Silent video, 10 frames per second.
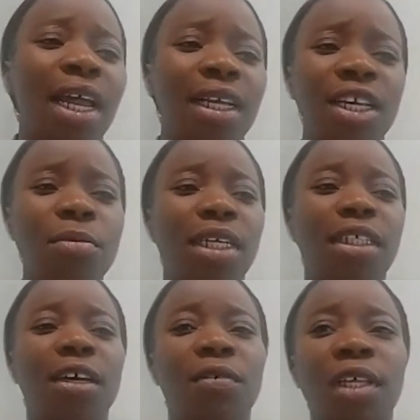I tell
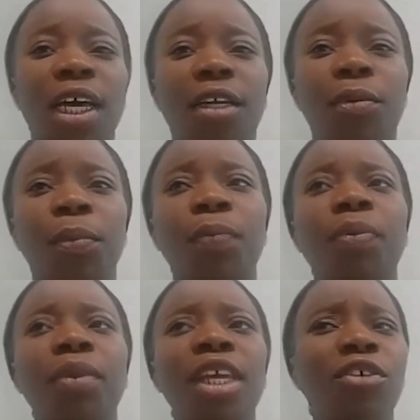myself that
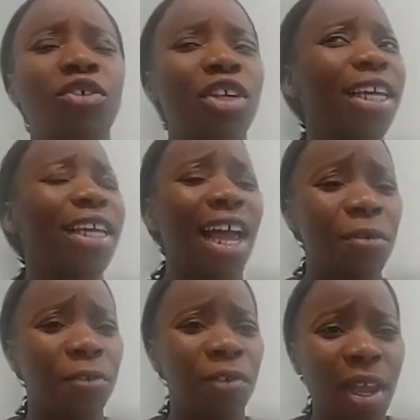if she can
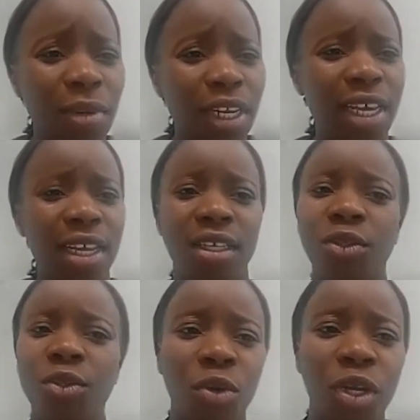have a family and
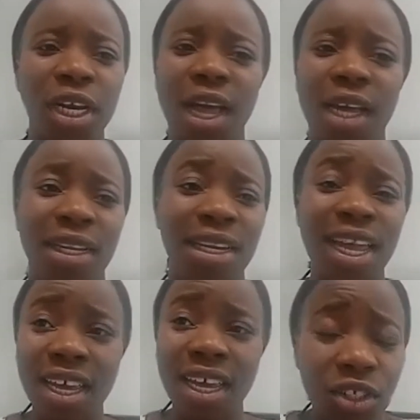is soaring high, then
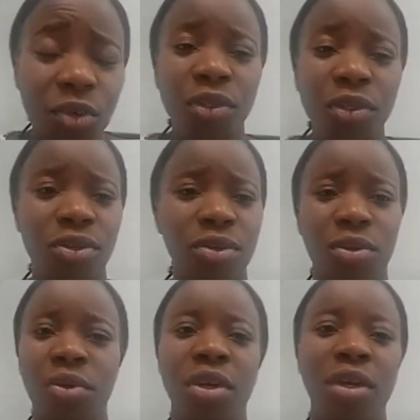I can do it
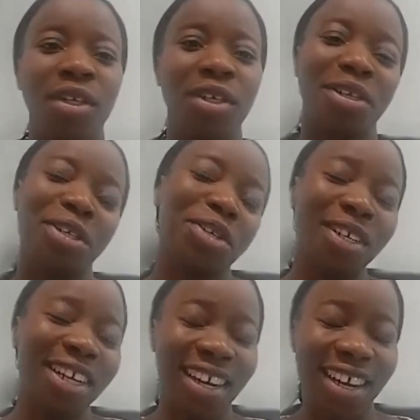too. So a little
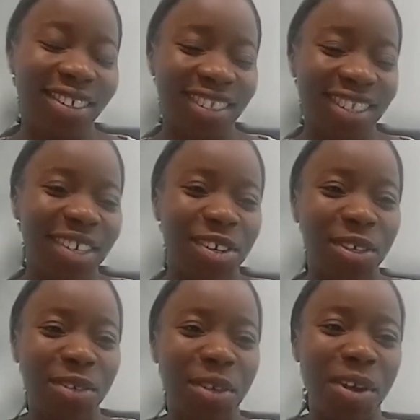wonder I like to stick
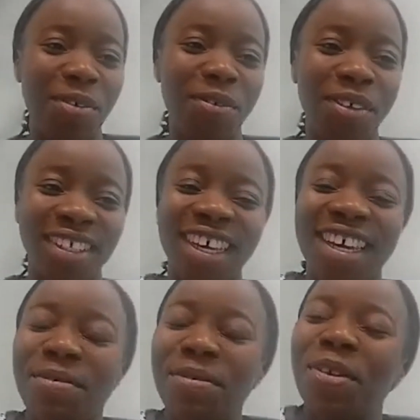close to her office,
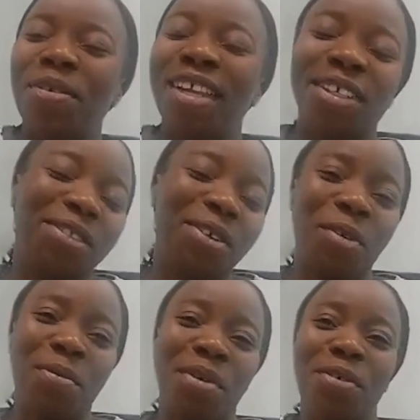even though that's not
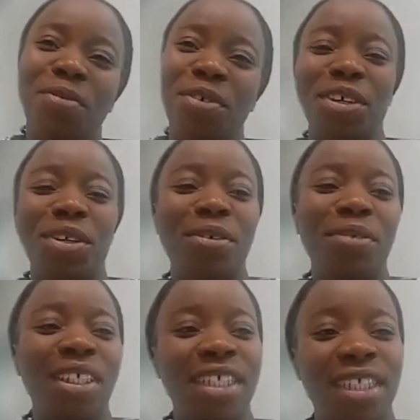where my official
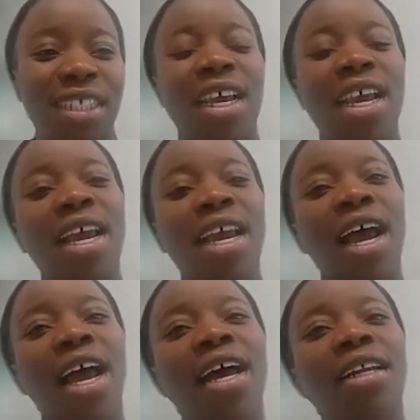office is.
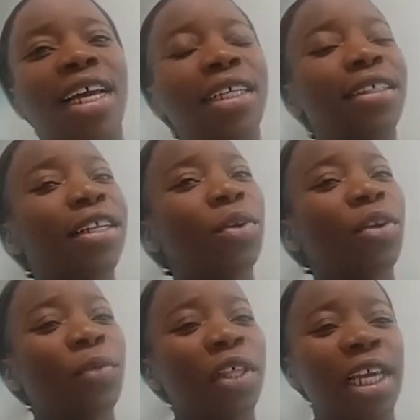And lastly, one
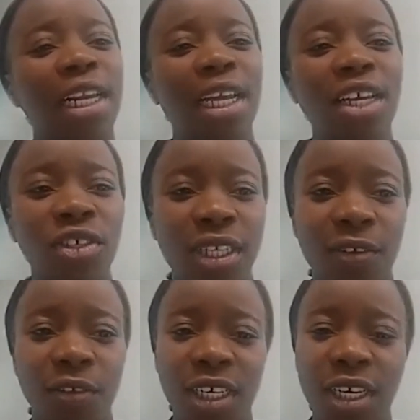of the challenges
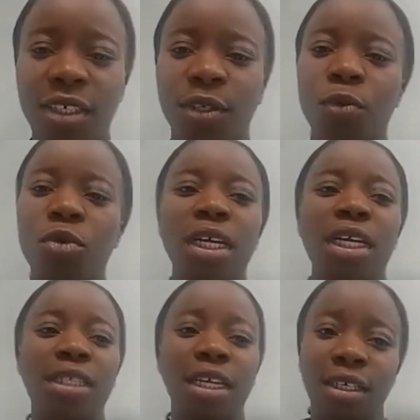I've seen as a
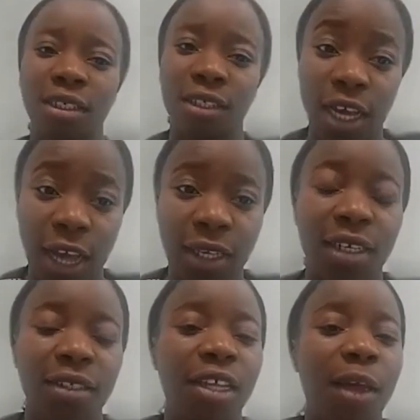woman in data science
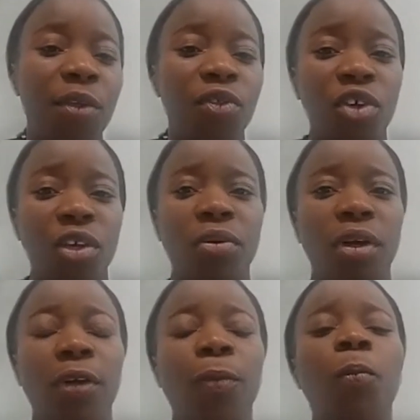and STEM in
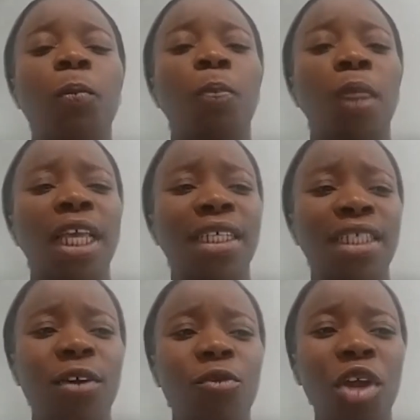general is
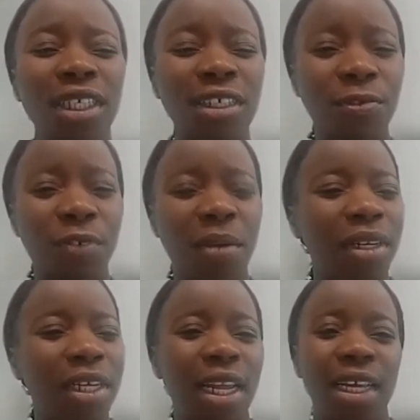that raising
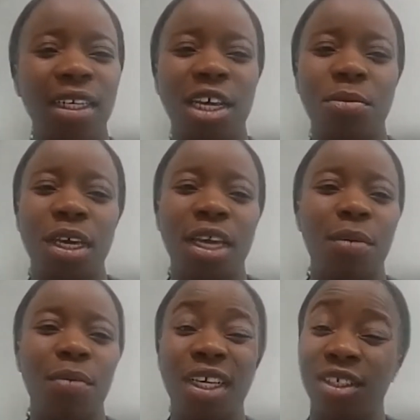family in academia
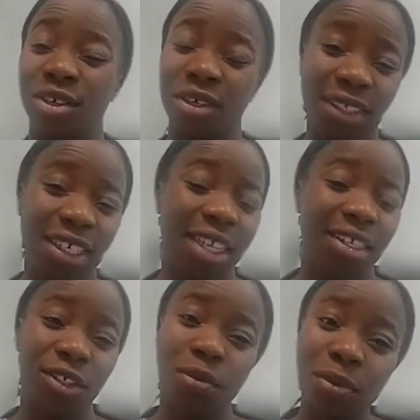can be exhausting
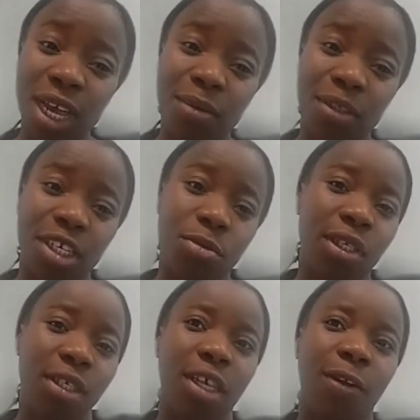and sometimes
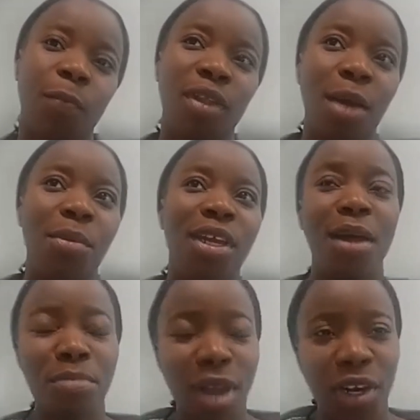limiting. I mean,
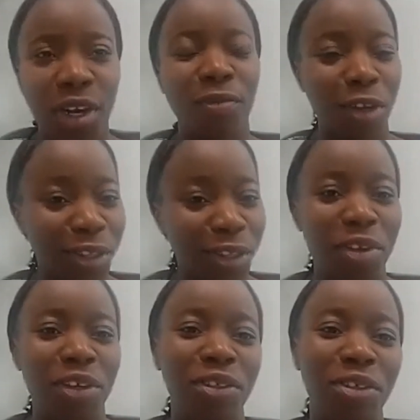I'm married, I've got
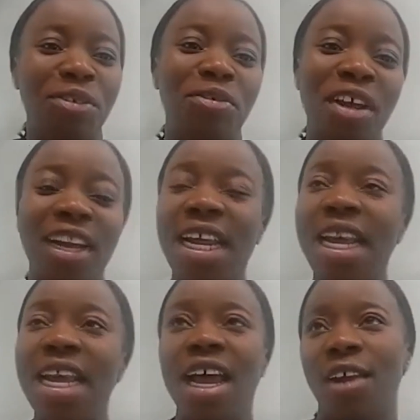3 children.
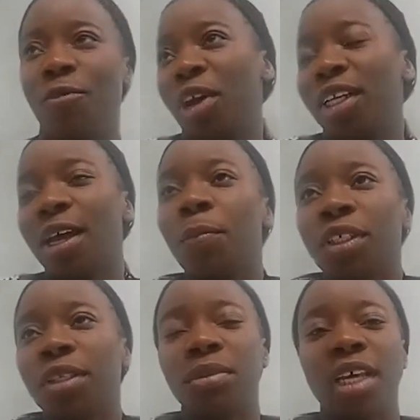And for example,
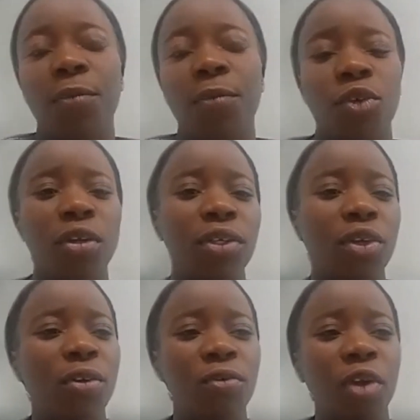sometimes going to
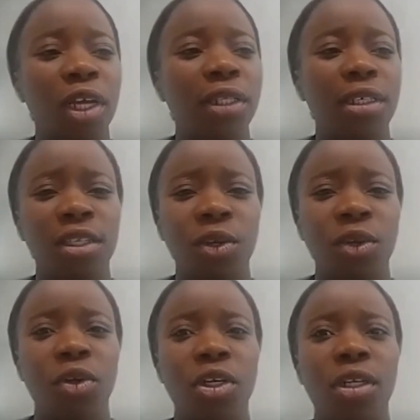conferences
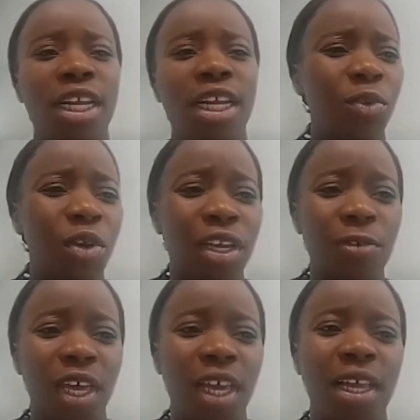or network
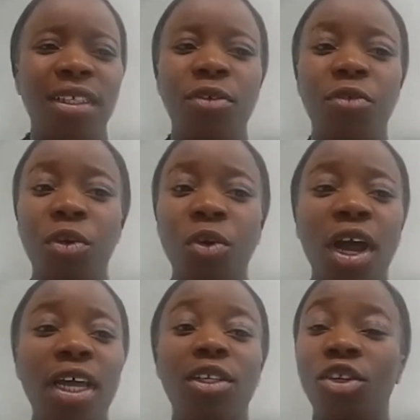events
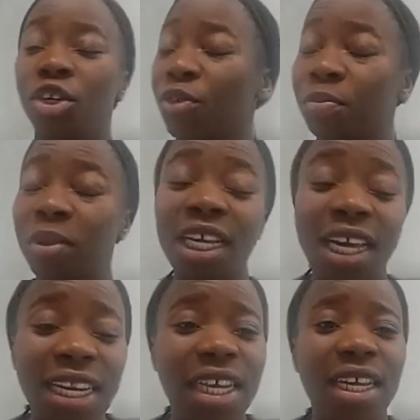require a lot of
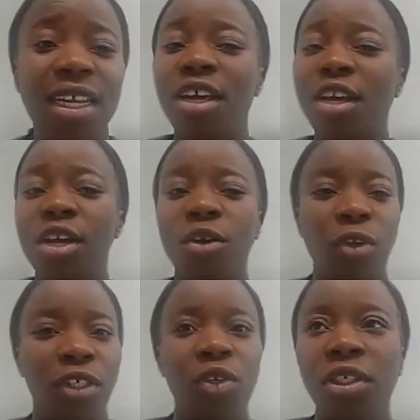planning,
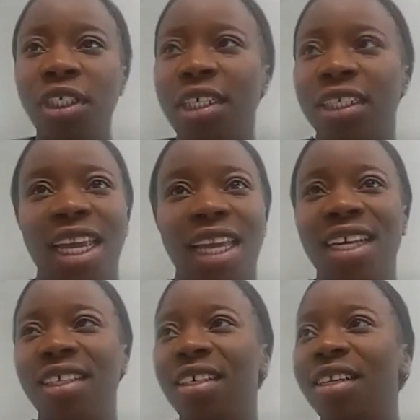resources like
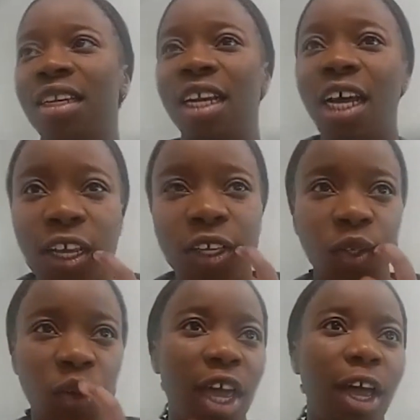getting a nanny
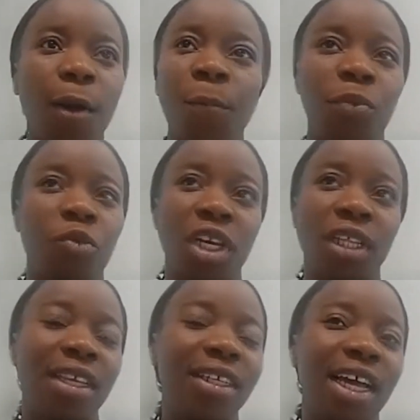to help with the
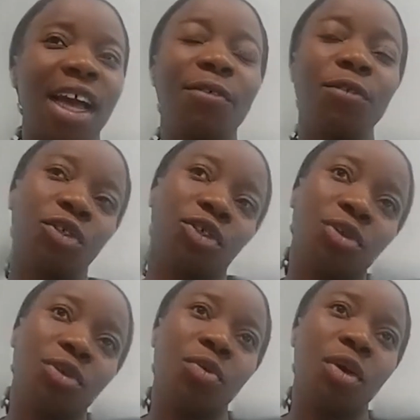things I have to
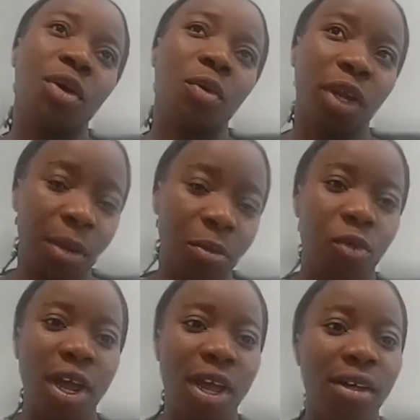do when I'm
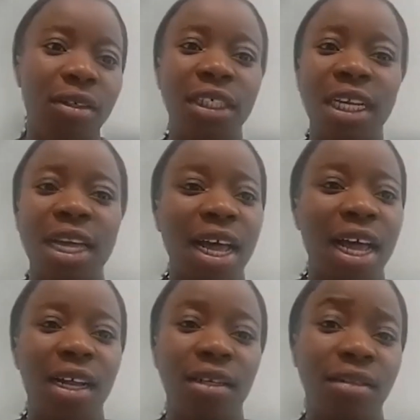around.
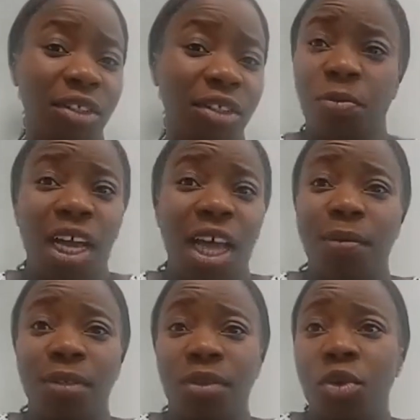And
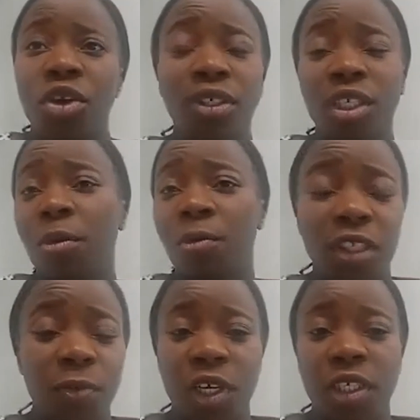sometimes going to some of
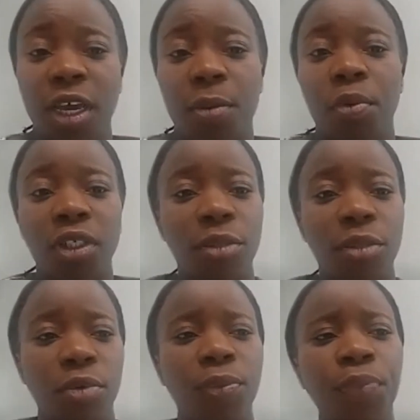these events are
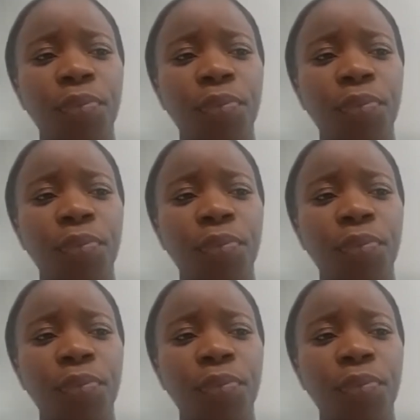impossible.